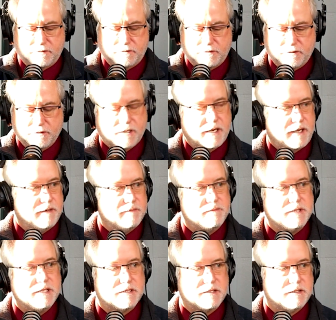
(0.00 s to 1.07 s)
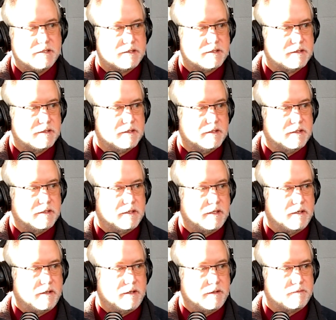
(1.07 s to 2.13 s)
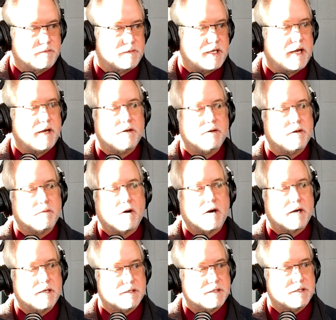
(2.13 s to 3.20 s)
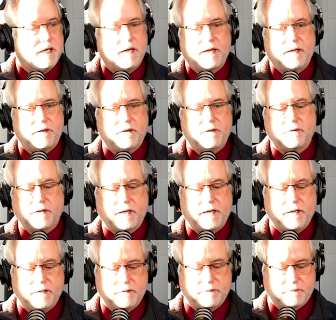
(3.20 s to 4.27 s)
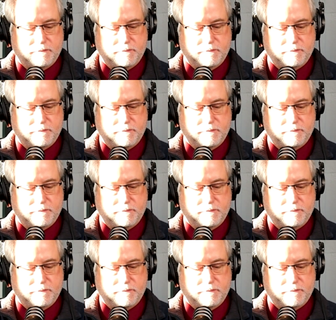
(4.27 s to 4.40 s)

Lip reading: just like in business, you say you're doing a market study, you're going to get